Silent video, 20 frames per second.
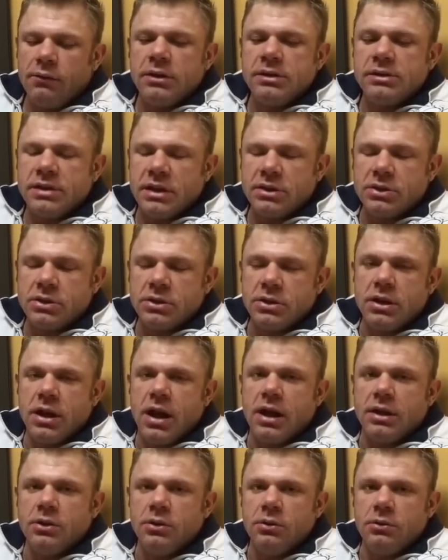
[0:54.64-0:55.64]
session that
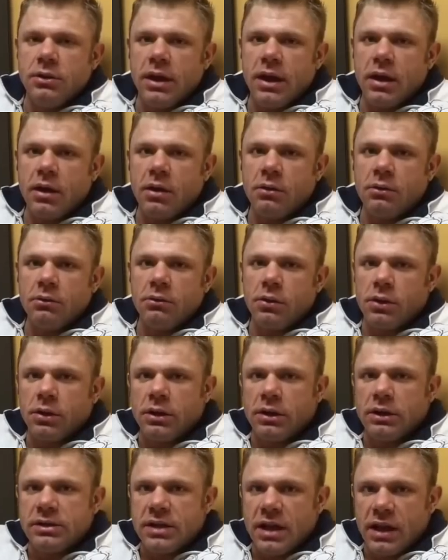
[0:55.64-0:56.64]
I do now, we're
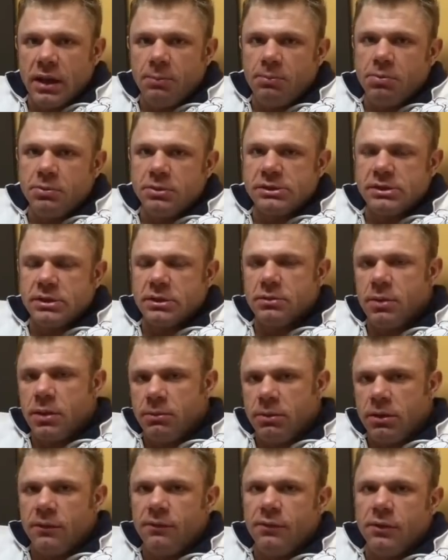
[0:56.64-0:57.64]
going to tape just
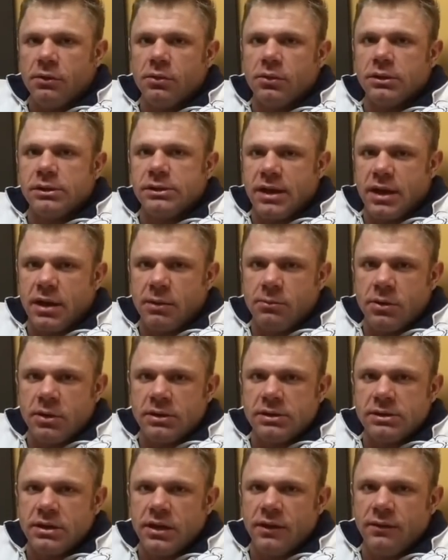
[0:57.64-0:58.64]
maybe a few little
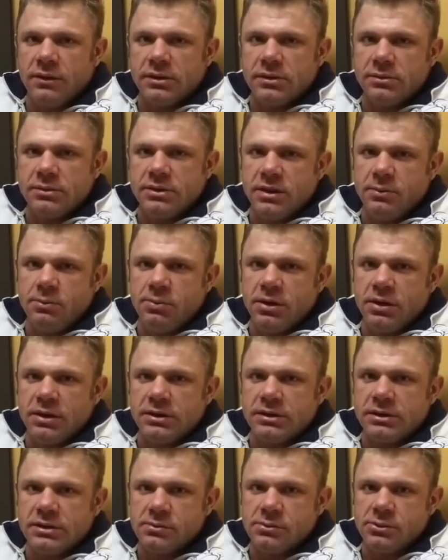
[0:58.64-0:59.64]
segments, give you some
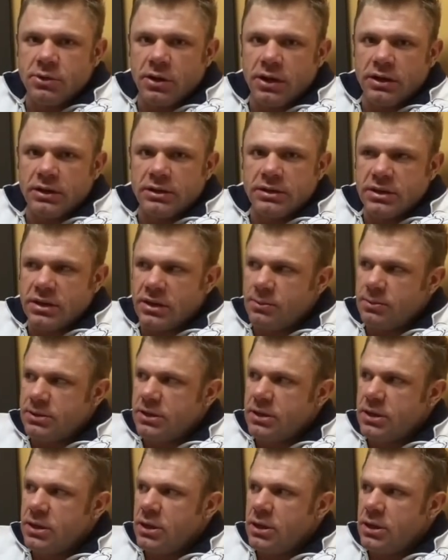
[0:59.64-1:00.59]
tidbits, some training tips,